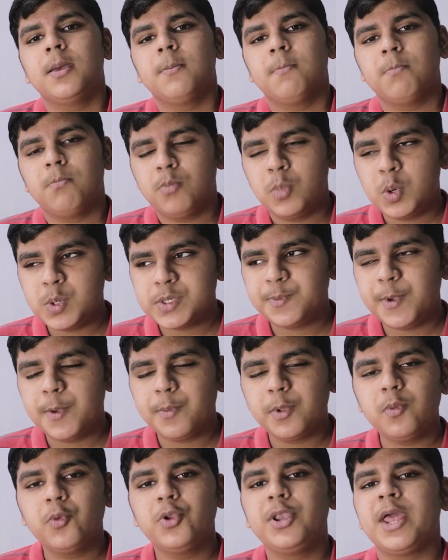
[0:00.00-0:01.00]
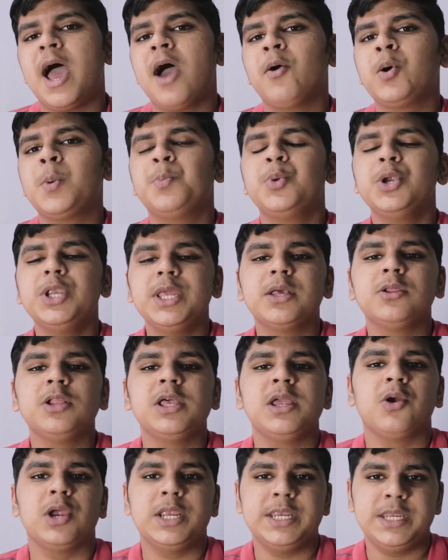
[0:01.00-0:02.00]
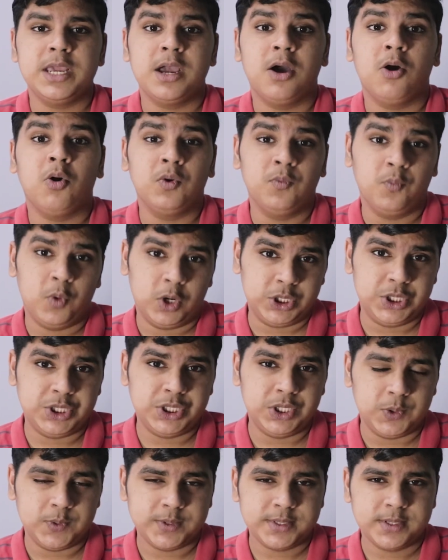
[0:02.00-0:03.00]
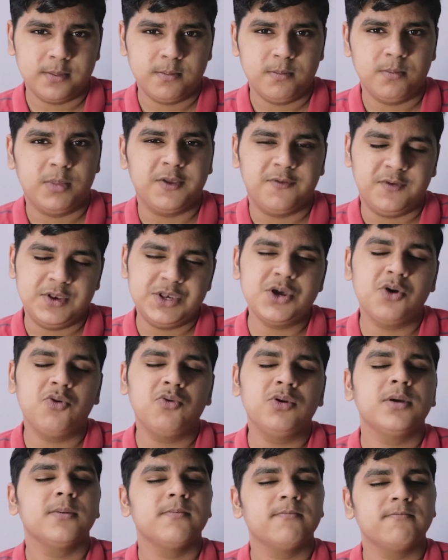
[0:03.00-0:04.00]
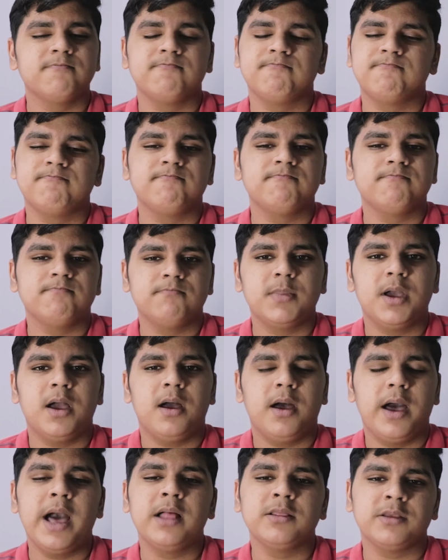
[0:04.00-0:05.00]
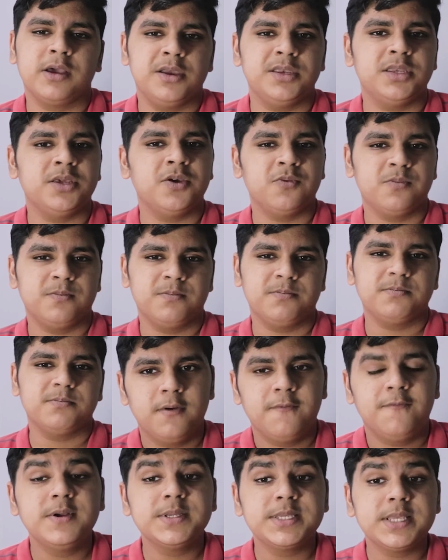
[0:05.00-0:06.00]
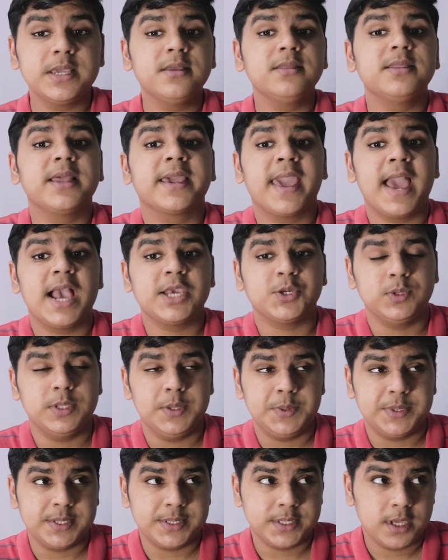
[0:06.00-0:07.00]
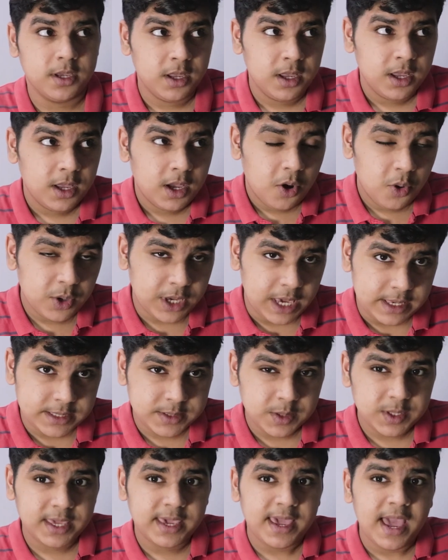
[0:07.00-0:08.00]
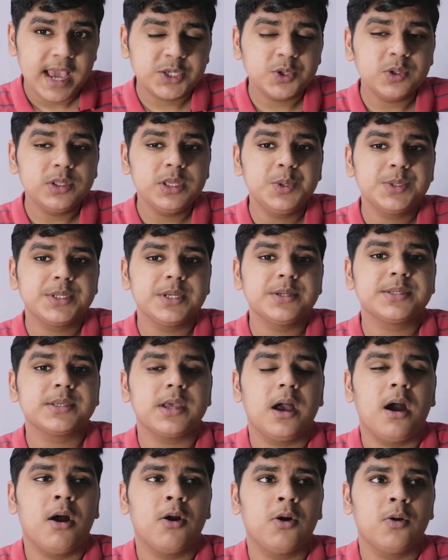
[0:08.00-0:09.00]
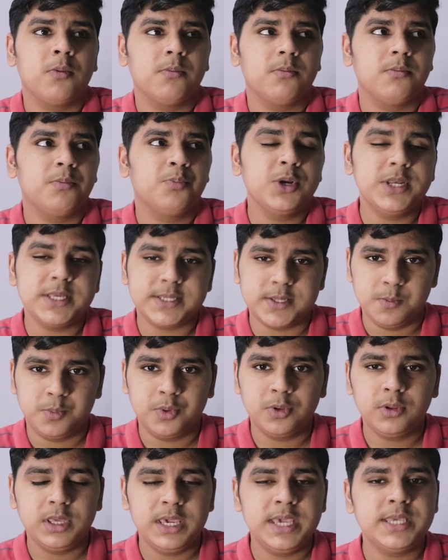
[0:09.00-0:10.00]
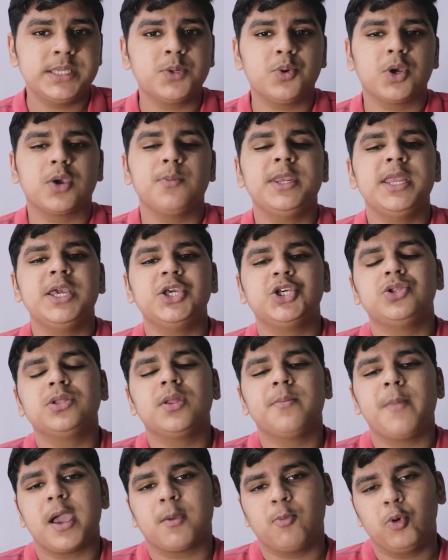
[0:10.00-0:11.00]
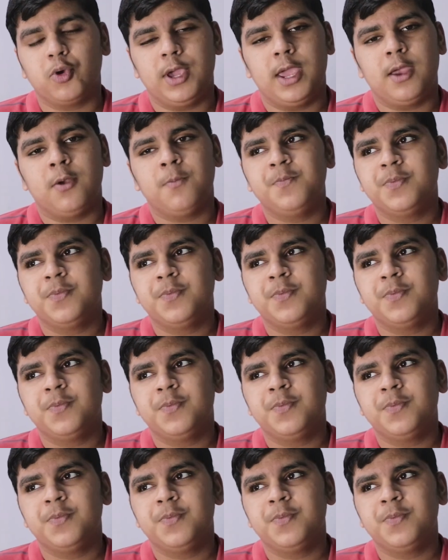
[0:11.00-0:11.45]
most people would have a pretty clear idea on what to choose. But if you don't, I'll guide you. First thing, the casual users. Okay, so the casual users are pretty simple, easy recommendation, the MacBook Air.